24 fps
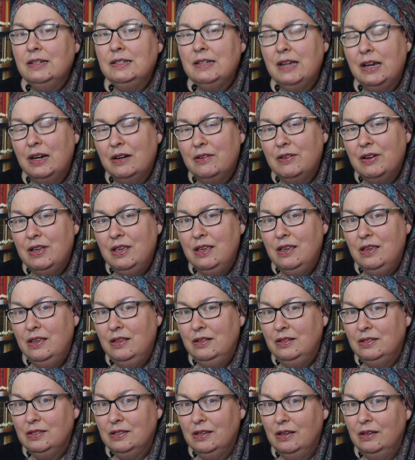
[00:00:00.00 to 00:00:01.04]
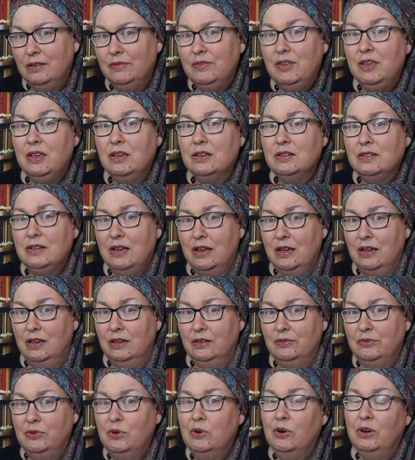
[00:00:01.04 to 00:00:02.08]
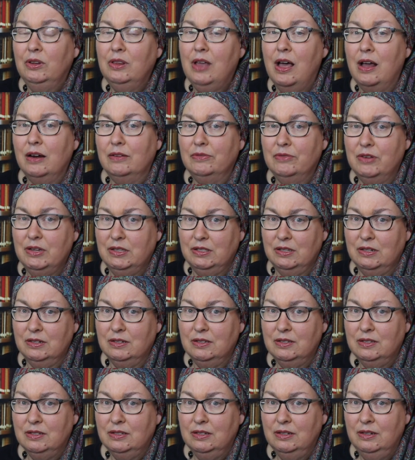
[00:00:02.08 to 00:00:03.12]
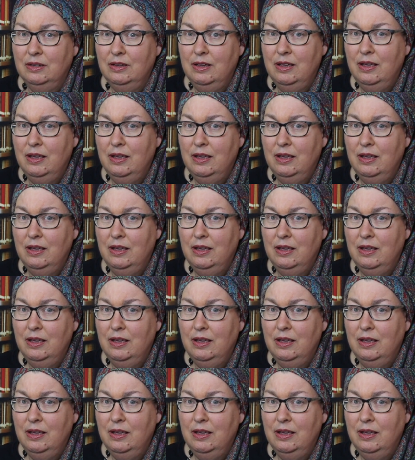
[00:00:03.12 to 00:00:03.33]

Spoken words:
Terry eats a vegan diet for a lot of reasons,